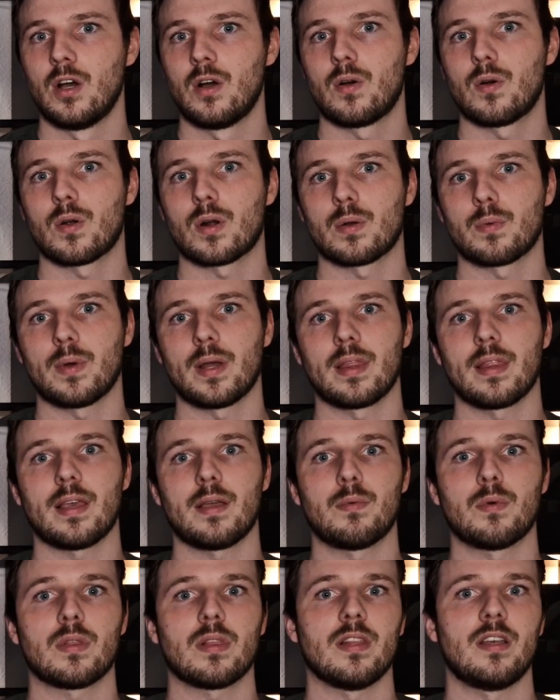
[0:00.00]
or when they
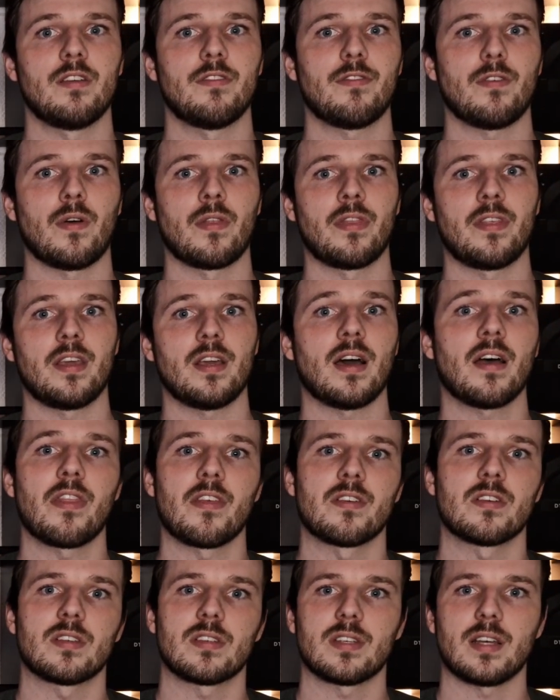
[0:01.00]
would live on the
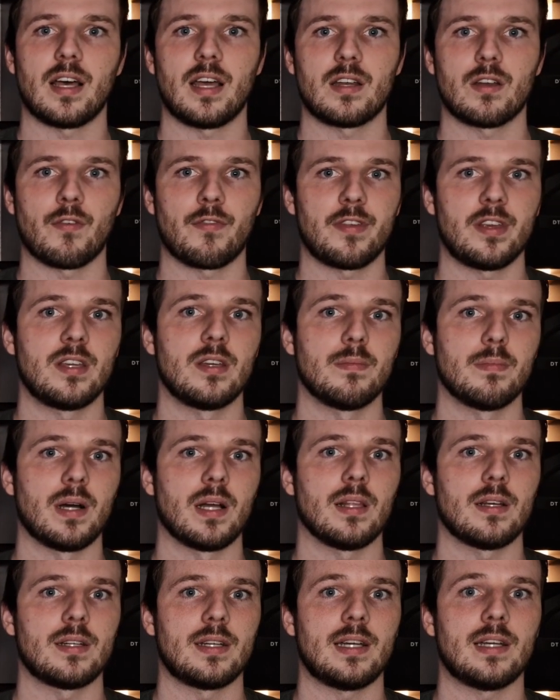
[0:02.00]
other side of the
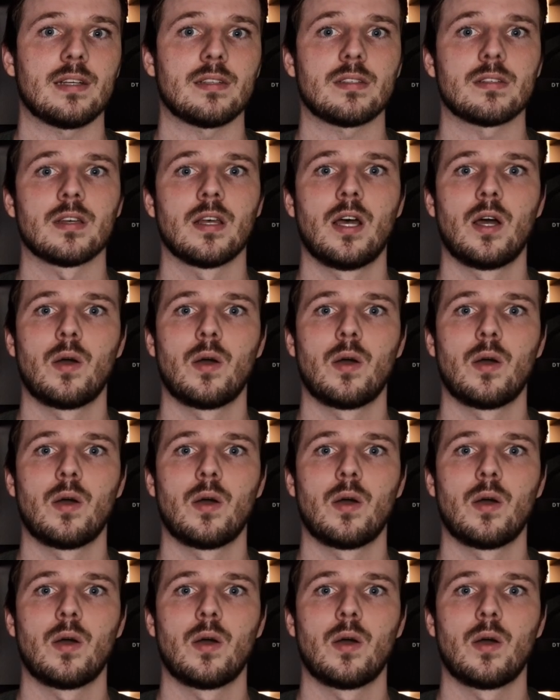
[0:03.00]
Himalayas